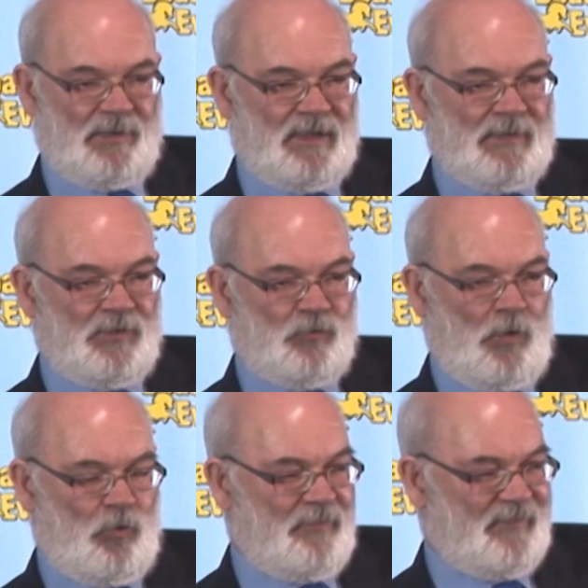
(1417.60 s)
mean that
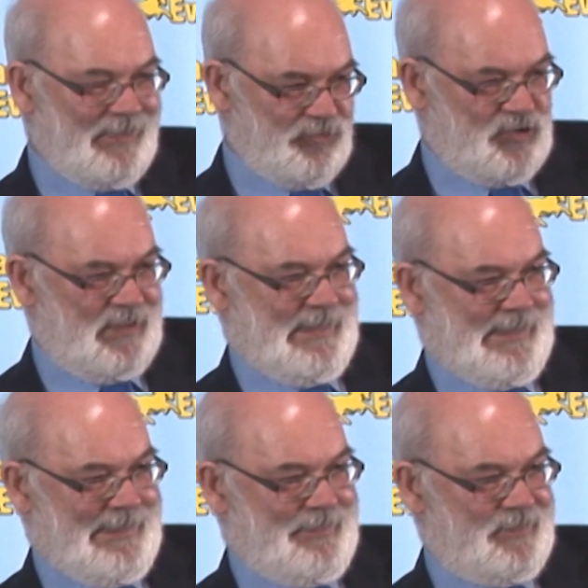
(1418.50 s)
what we've actually
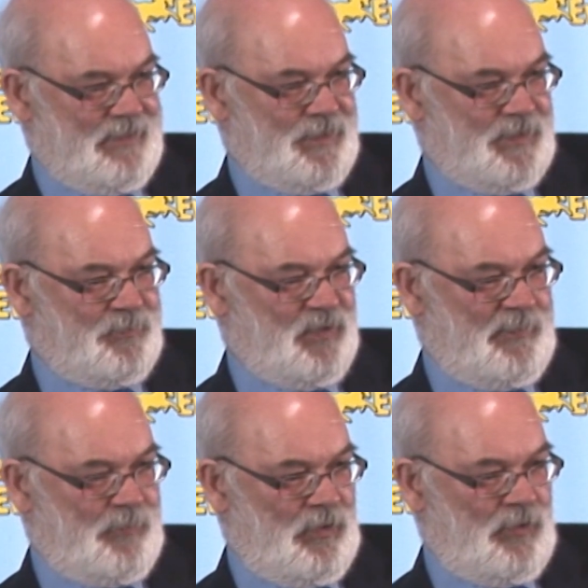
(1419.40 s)
had is the
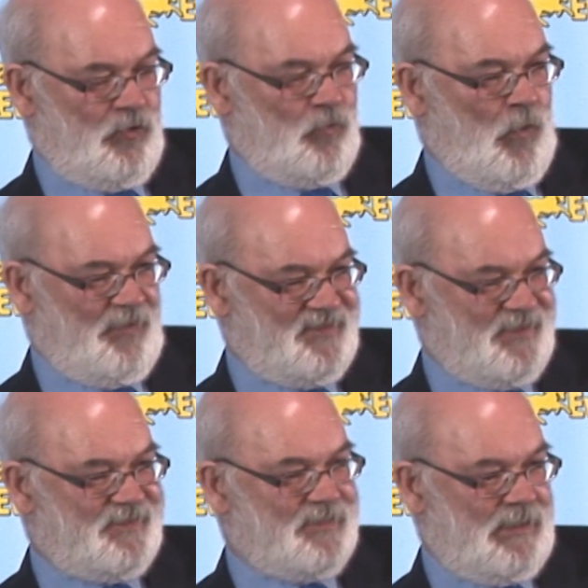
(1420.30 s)
people who
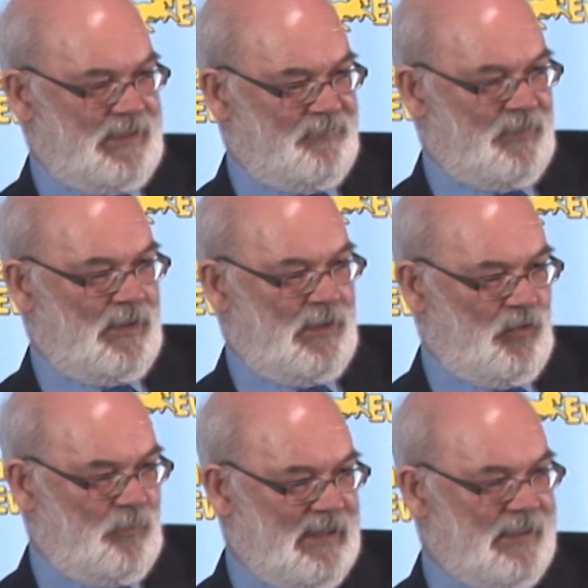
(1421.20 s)
wanted to leave their
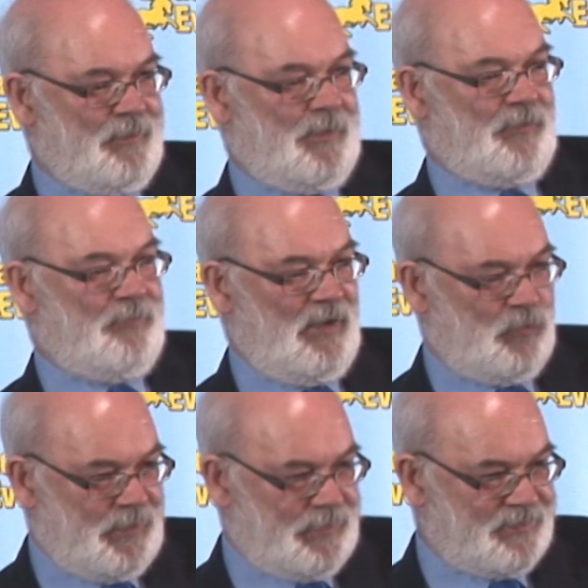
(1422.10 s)
homelands the
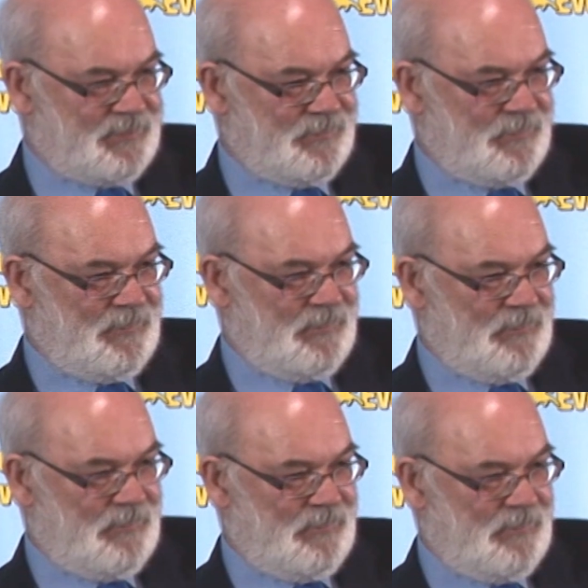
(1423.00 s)
most,
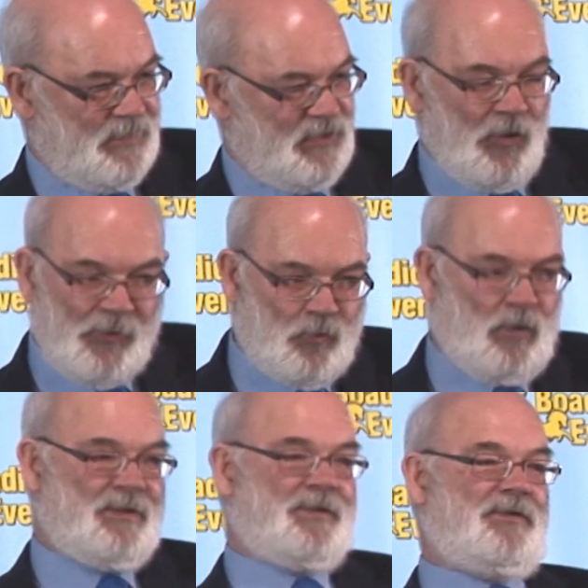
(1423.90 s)
not the
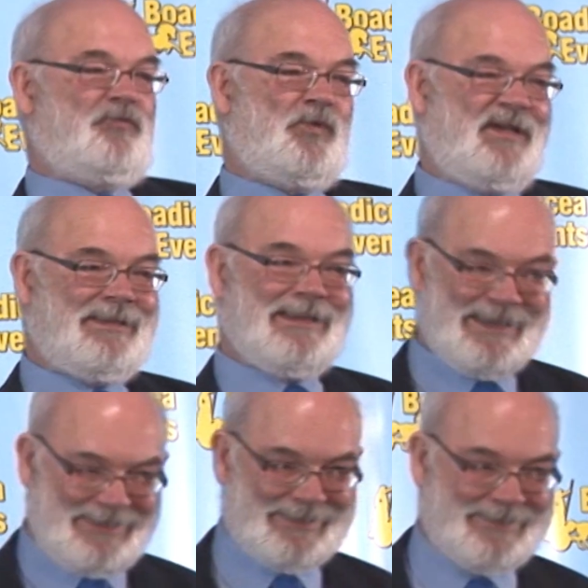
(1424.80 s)
ones that we
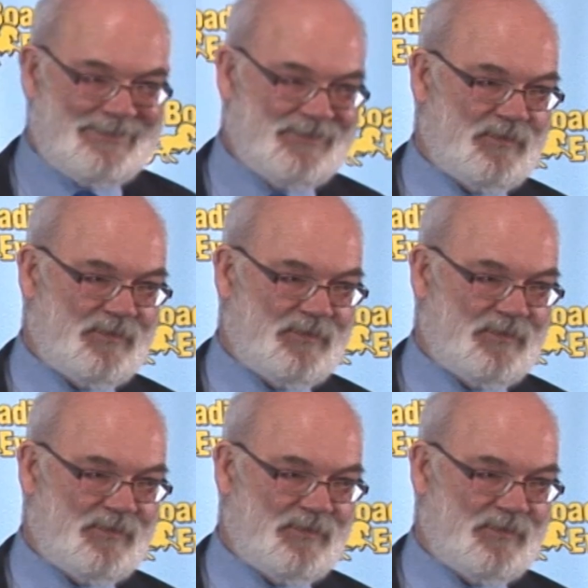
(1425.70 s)
needed